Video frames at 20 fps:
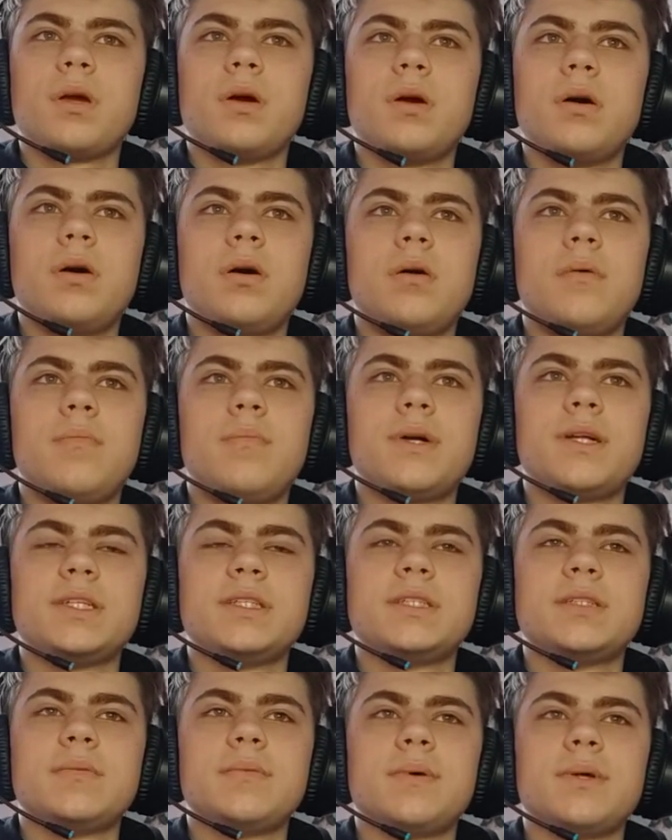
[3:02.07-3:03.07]
uh,
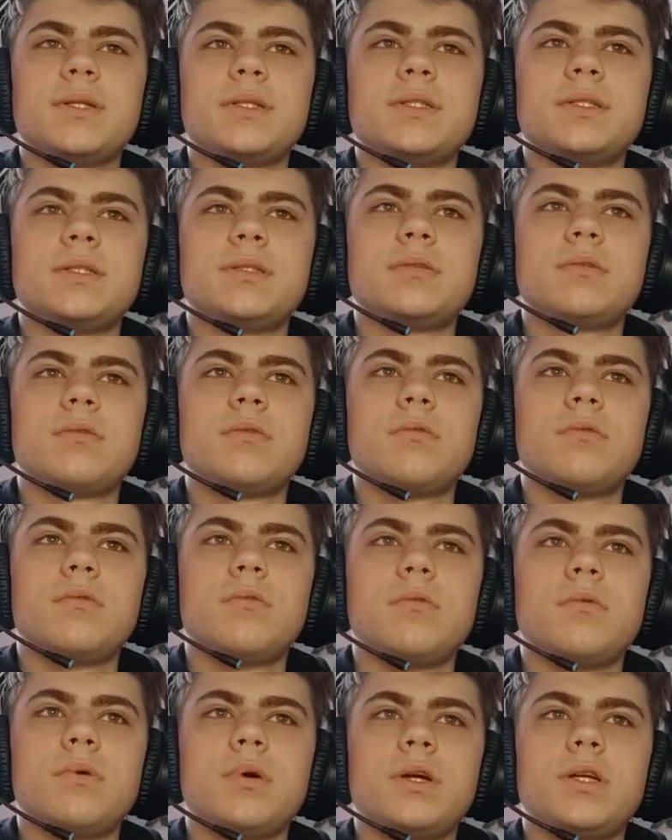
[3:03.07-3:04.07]
participants
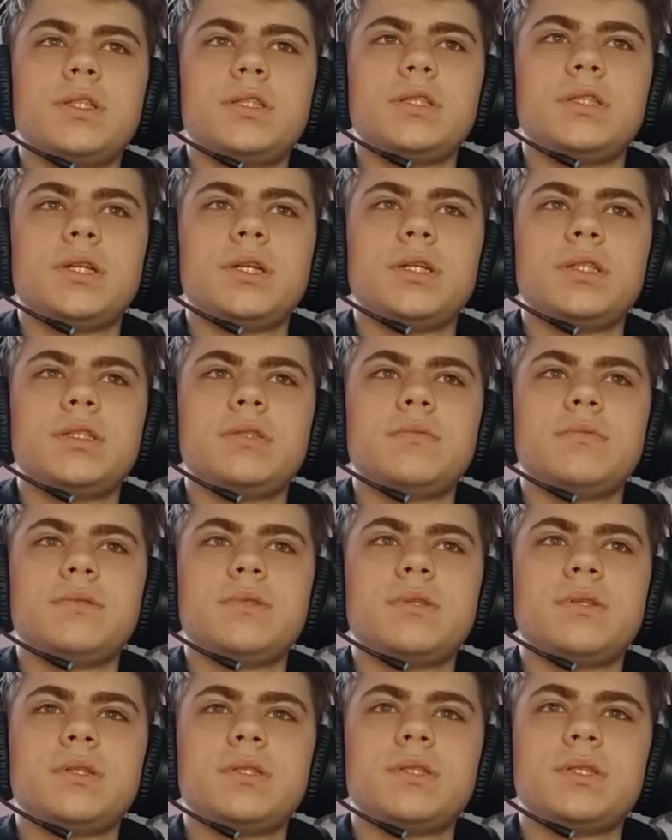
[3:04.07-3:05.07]
who engage
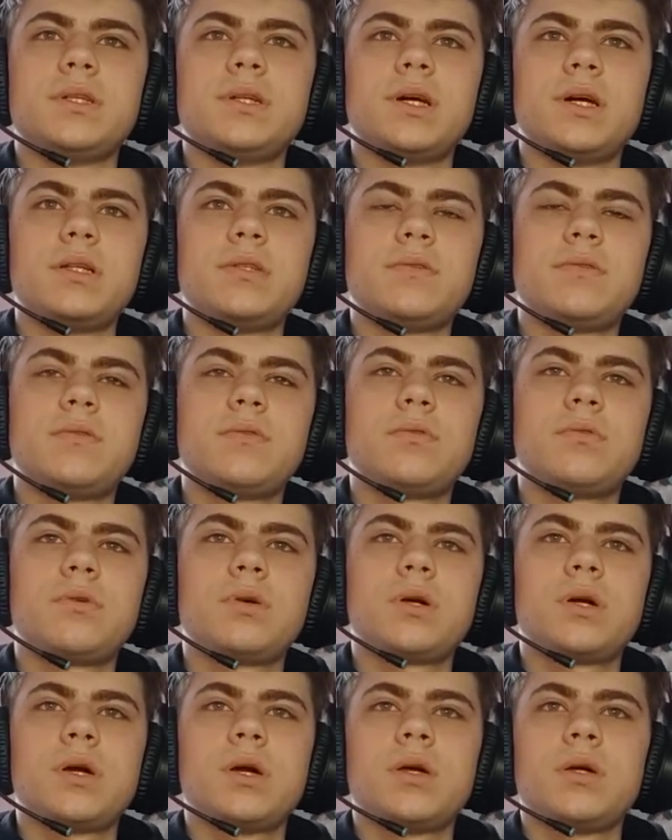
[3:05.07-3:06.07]
within the
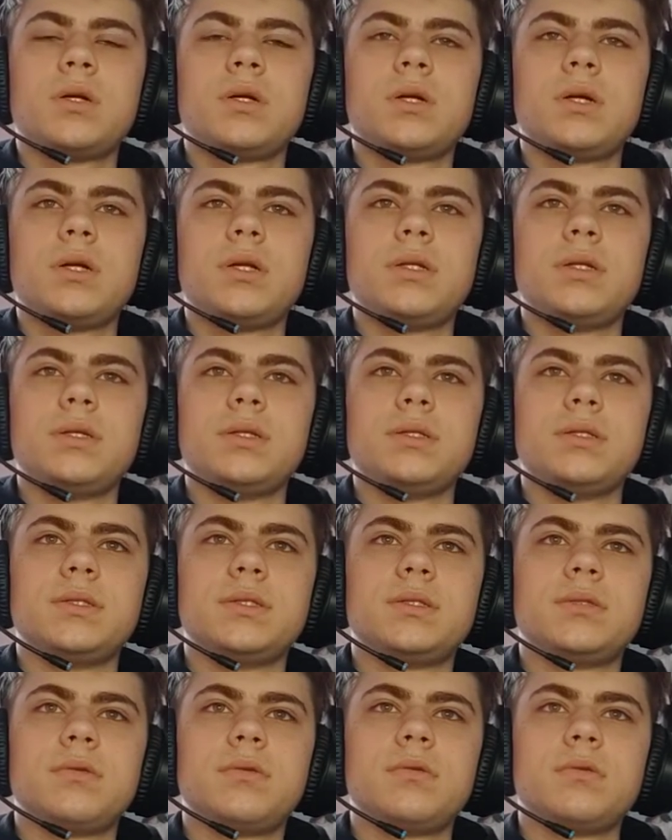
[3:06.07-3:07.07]
network and
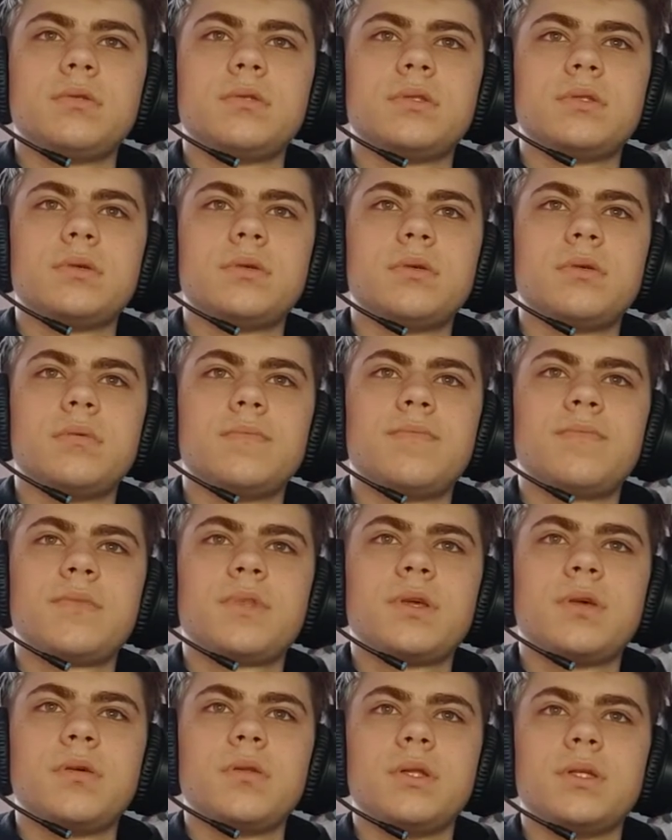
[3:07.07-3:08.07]
is also
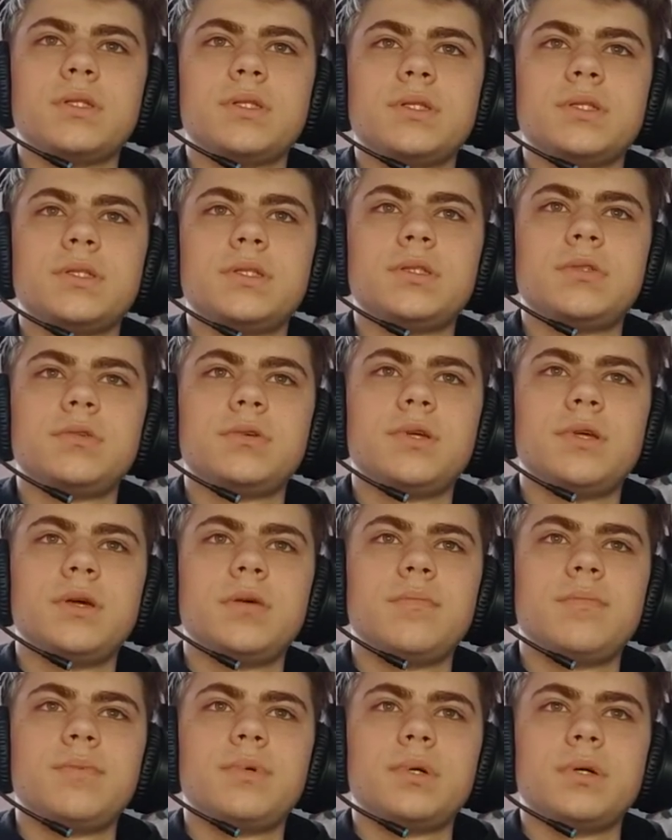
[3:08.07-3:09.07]
used to
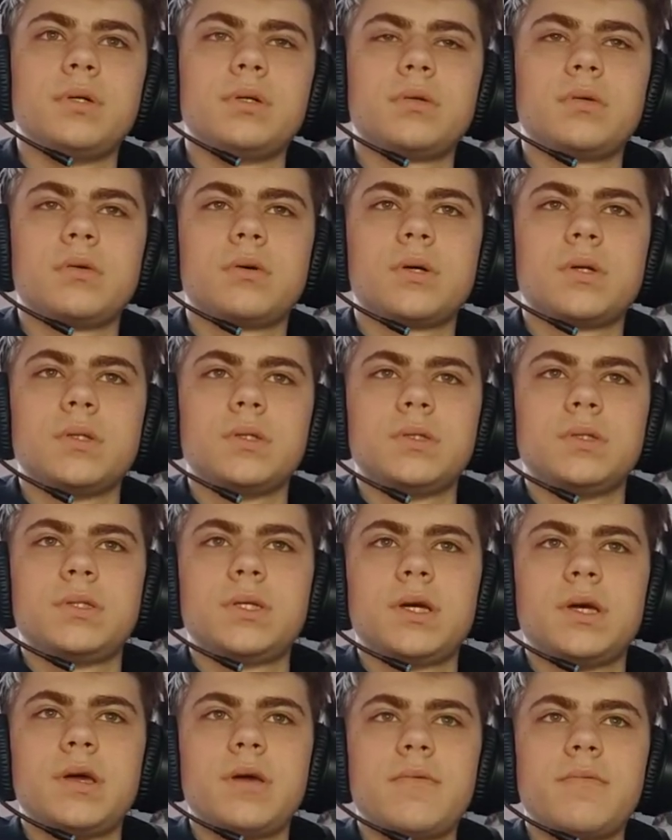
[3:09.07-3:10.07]
keep uh, tokens
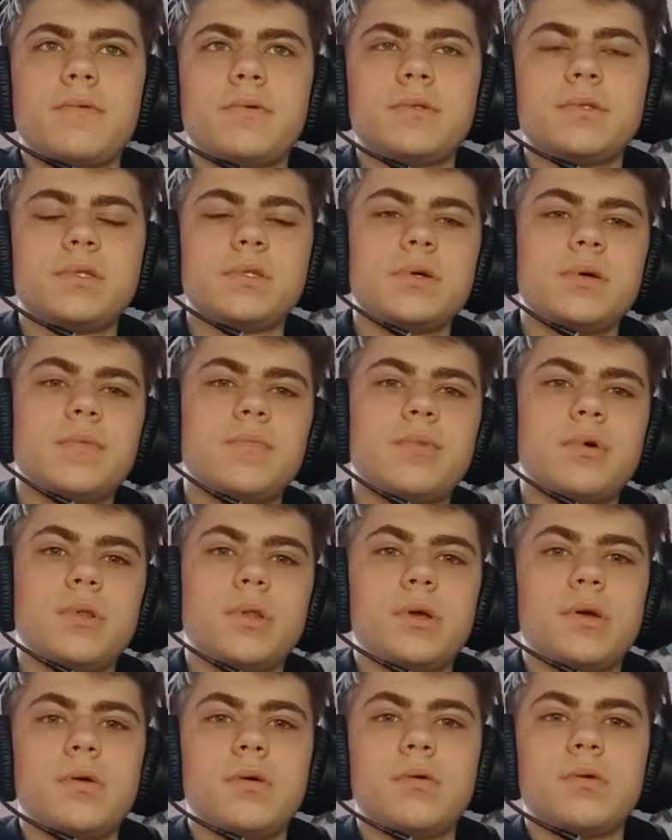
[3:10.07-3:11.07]
safe on the
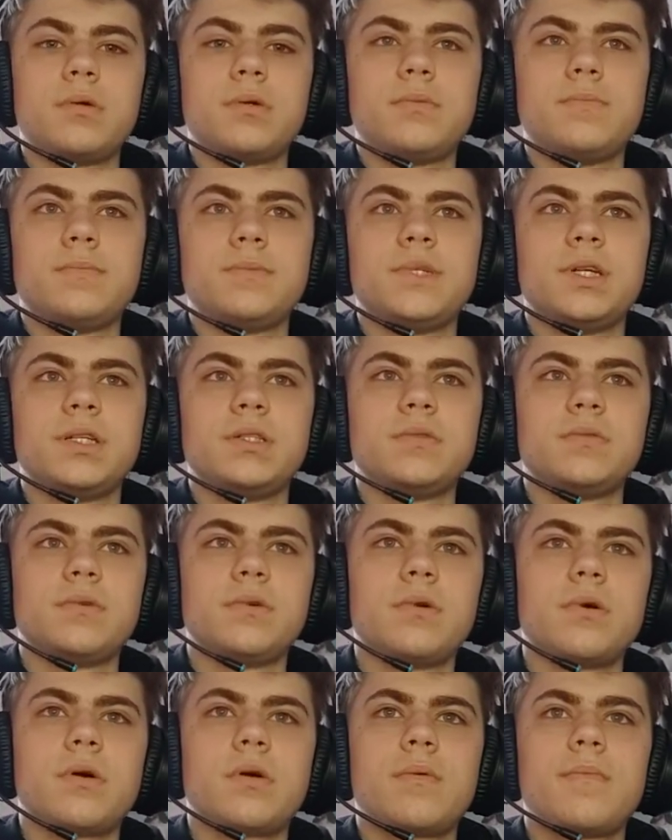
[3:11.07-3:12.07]
Polygon
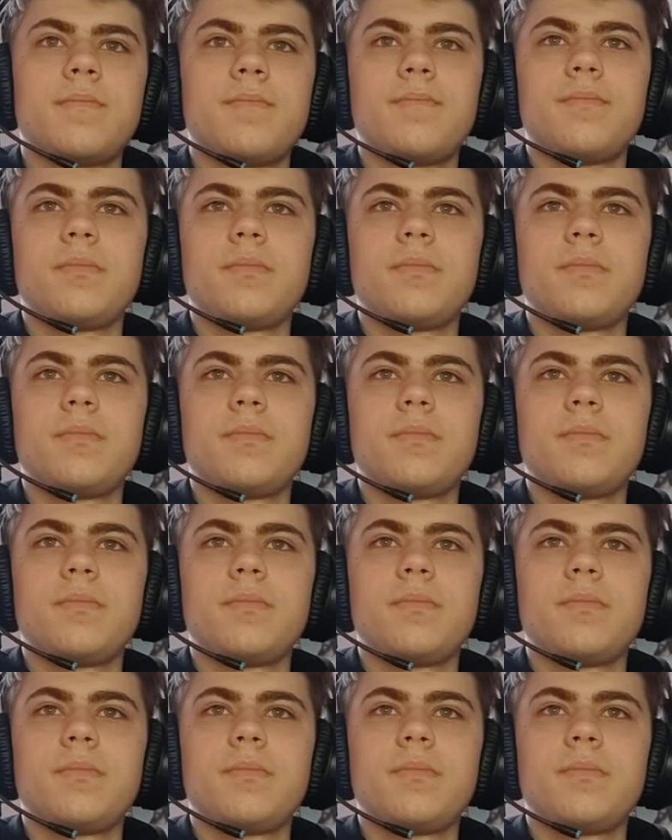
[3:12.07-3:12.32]
network.